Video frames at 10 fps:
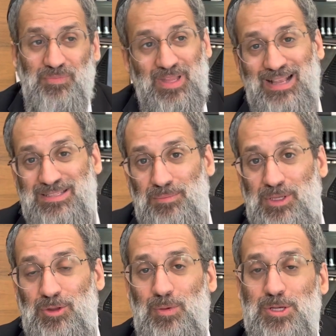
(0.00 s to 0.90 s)
That's a
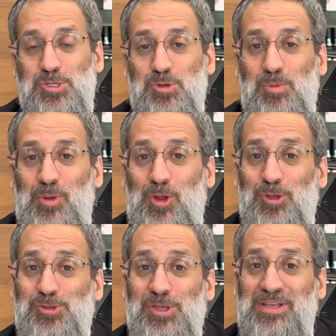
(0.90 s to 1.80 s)
bit questionable
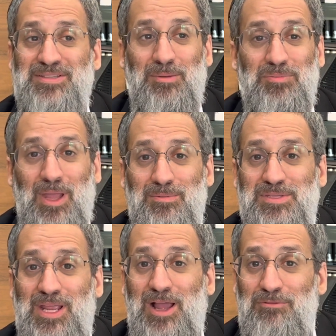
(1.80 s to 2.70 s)
because sometimes
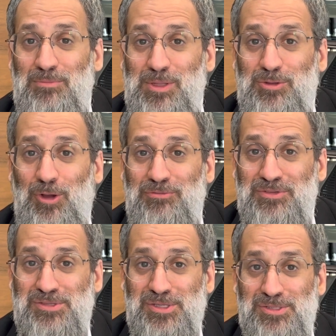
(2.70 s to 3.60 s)
the government
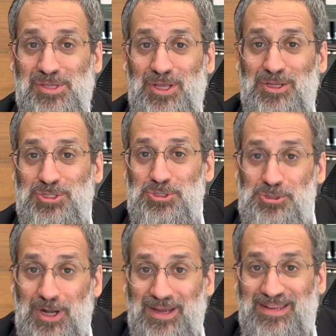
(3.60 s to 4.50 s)
officers
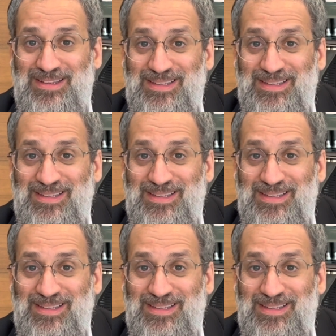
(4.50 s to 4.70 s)
strike,